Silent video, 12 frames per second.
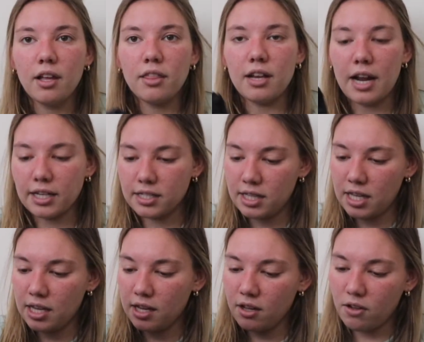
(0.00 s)
the next
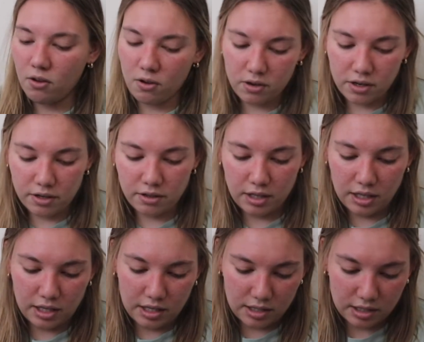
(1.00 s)
thing are
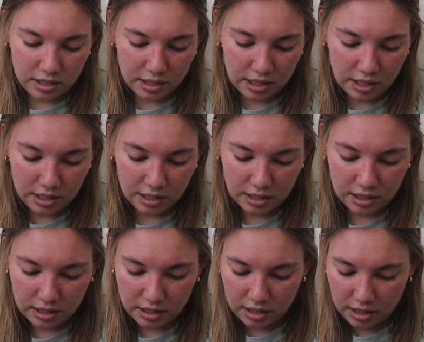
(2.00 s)
these
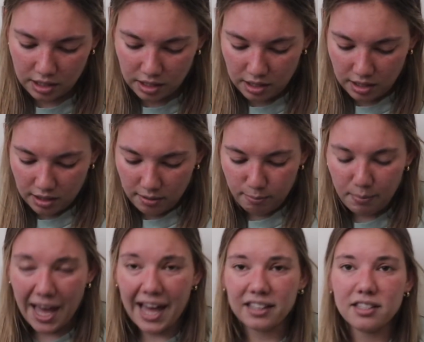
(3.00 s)

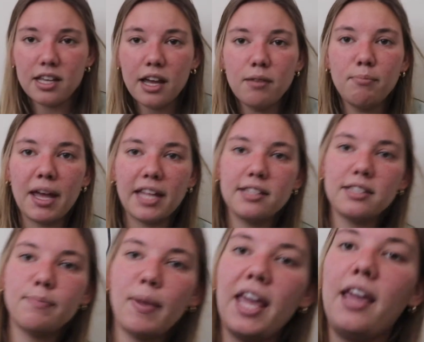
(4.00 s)
PacSun
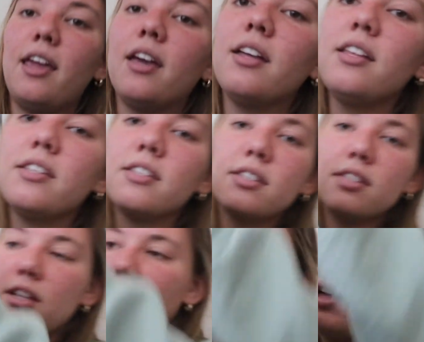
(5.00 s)
men's pants.
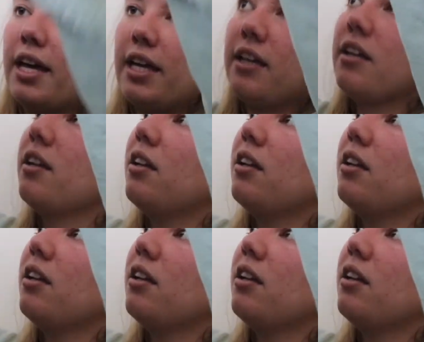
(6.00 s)
They're like